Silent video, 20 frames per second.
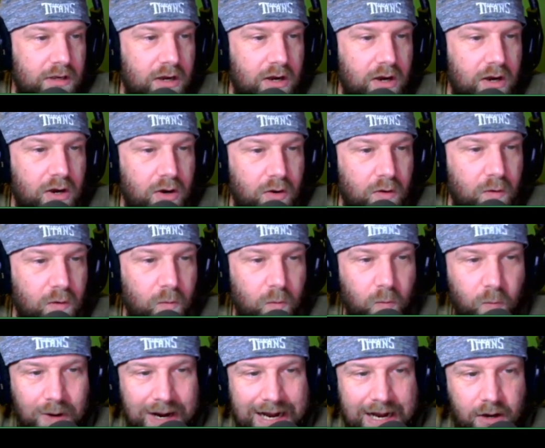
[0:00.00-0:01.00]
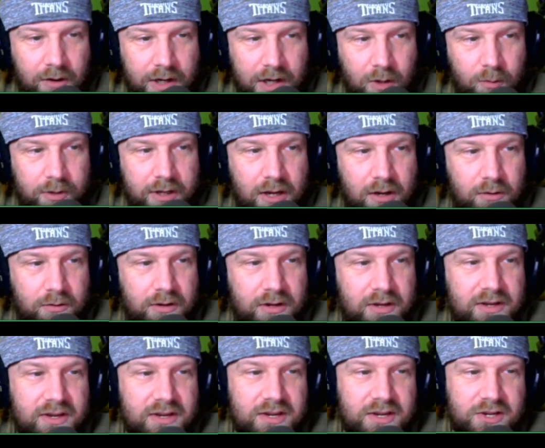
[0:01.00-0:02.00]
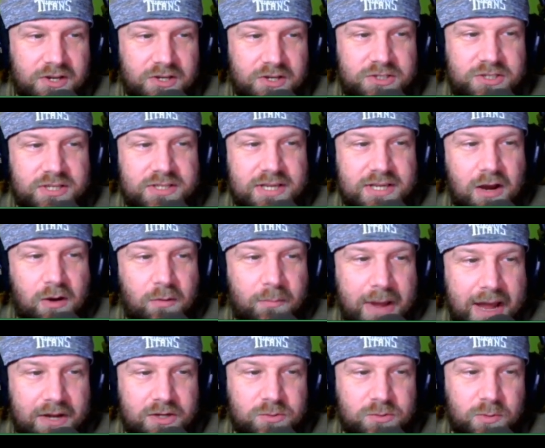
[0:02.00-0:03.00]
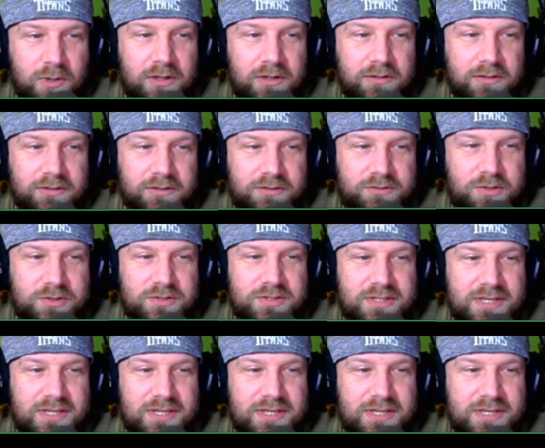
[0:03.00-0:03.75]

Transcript: Oh, wow. Here we go. Okay. Ghislaine Maxwell to